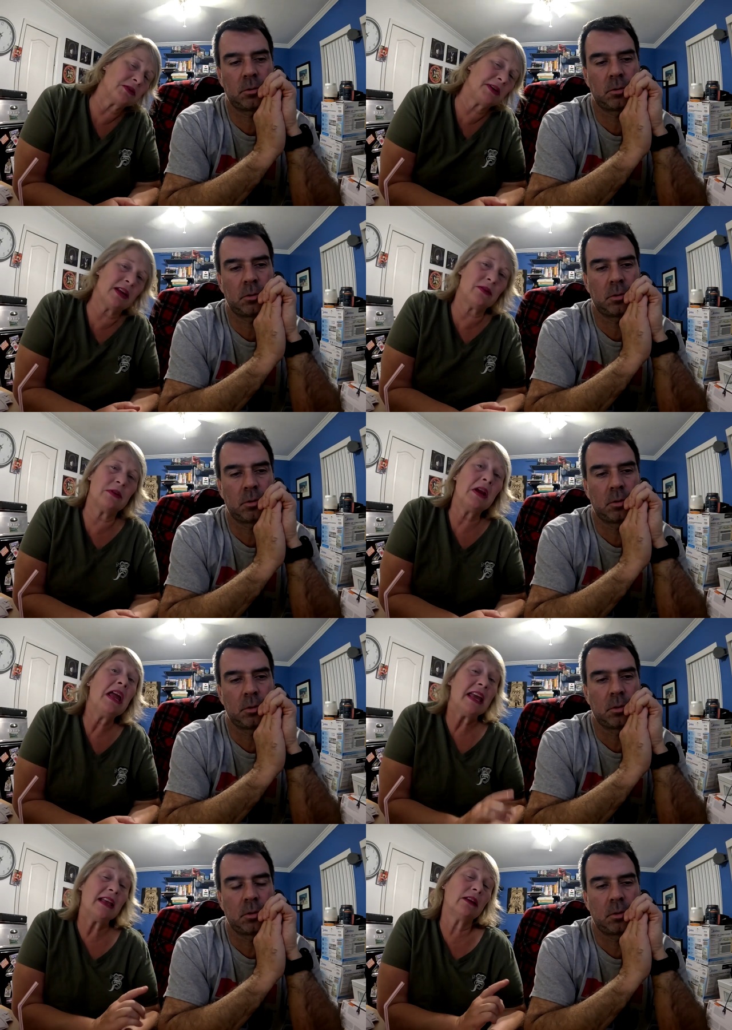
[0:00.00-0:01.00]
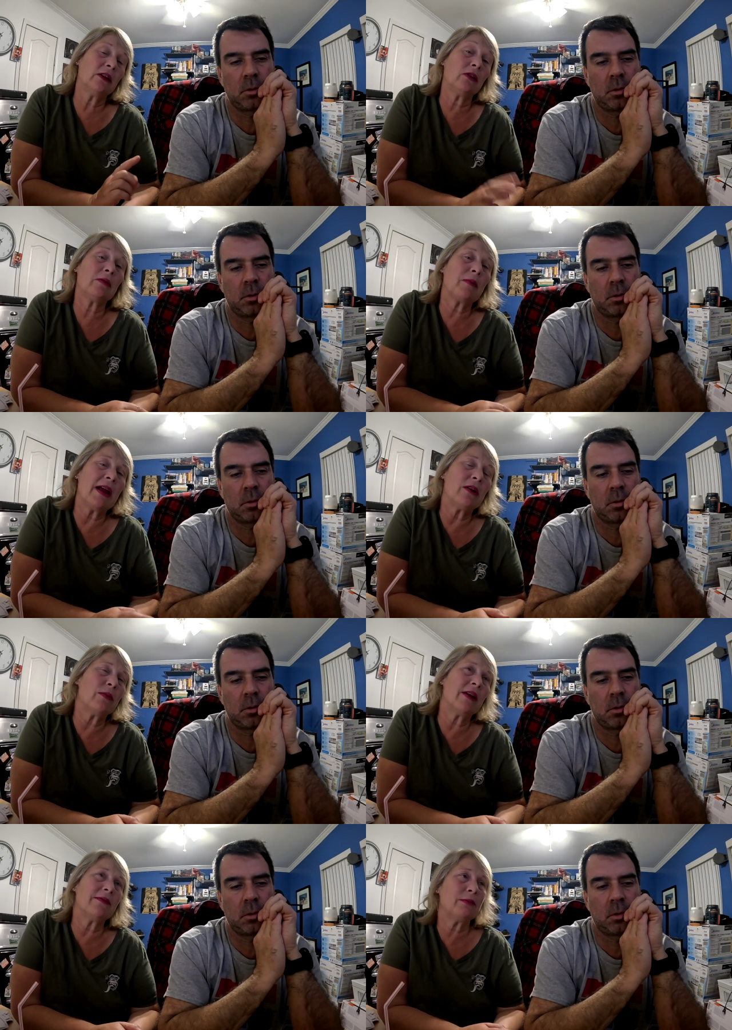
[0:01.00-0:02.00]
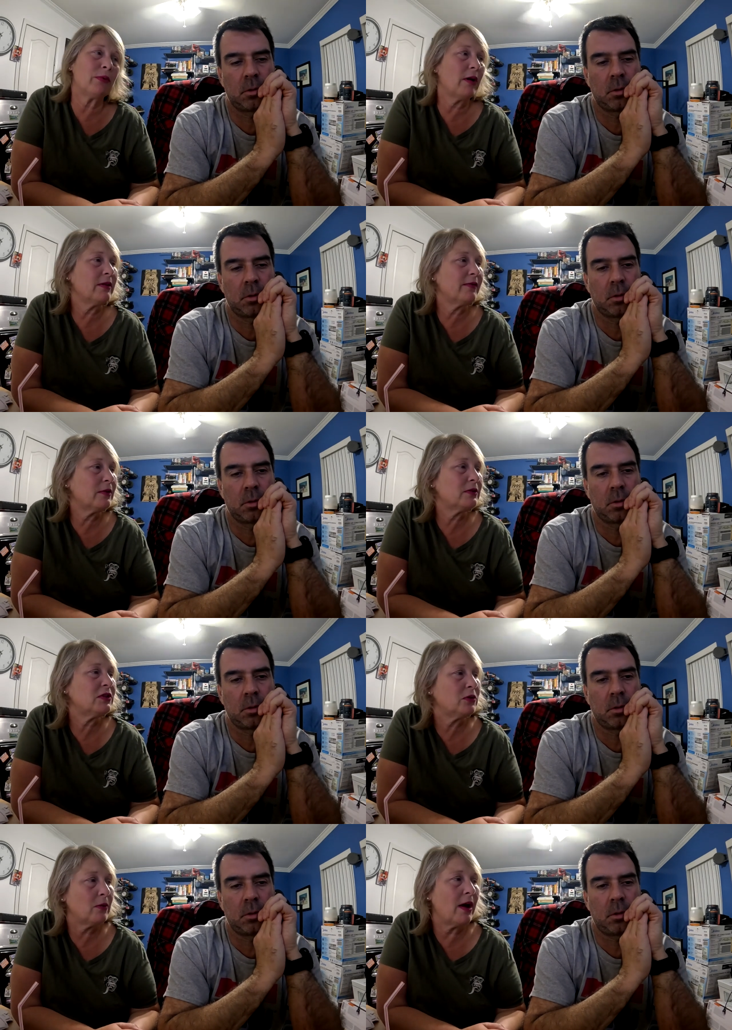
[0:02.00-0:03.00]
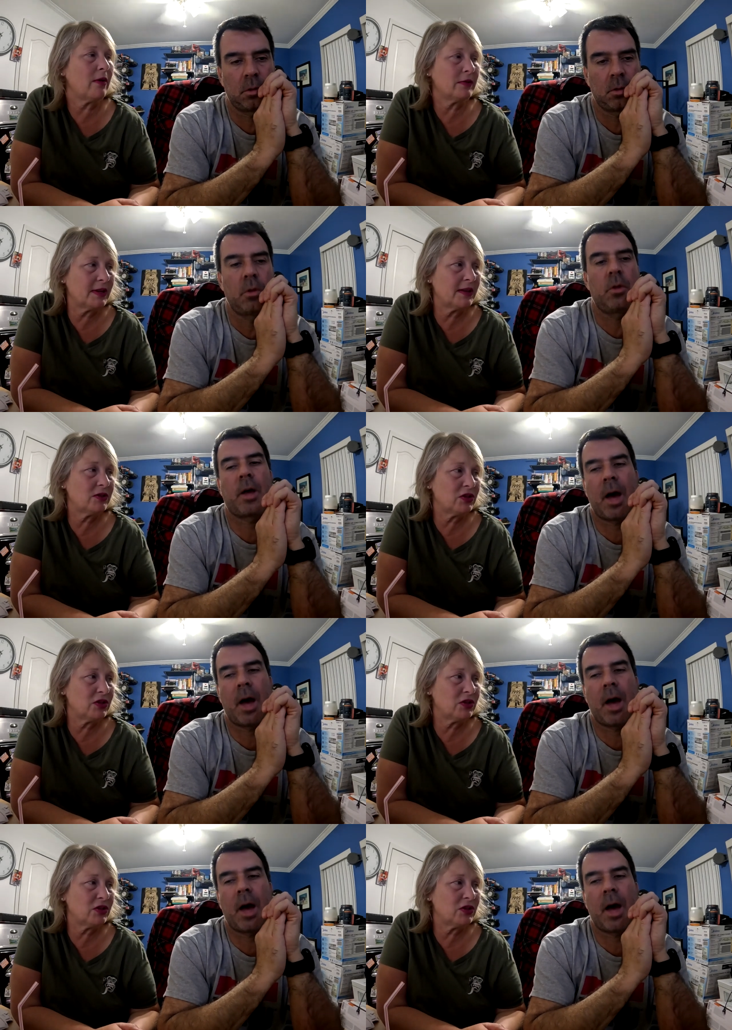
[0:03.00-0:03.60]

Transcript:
Speaker 1: So he kind of he literally ran around for probably the first two hours on the, the